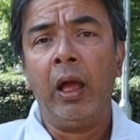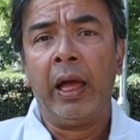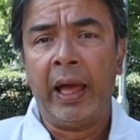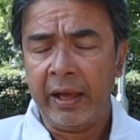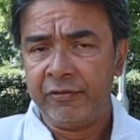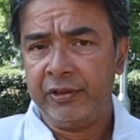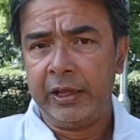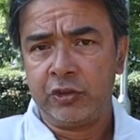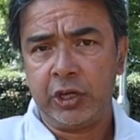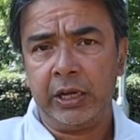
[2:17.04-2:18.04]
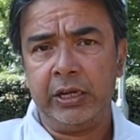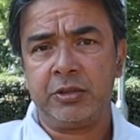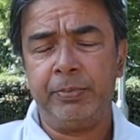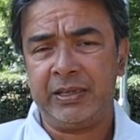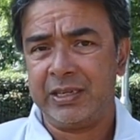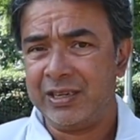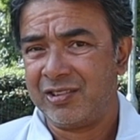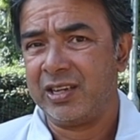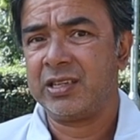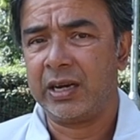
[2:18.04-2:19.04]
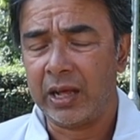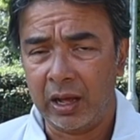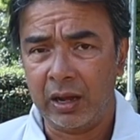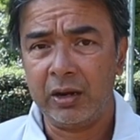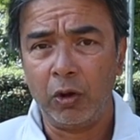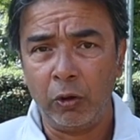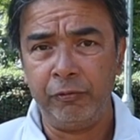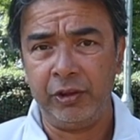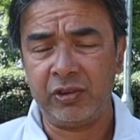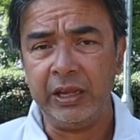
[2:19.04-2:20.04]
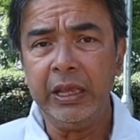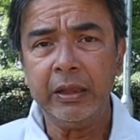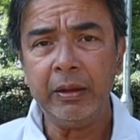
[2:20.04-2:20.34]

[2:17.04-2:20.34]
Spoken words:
have their child's best interest at heart, obviously,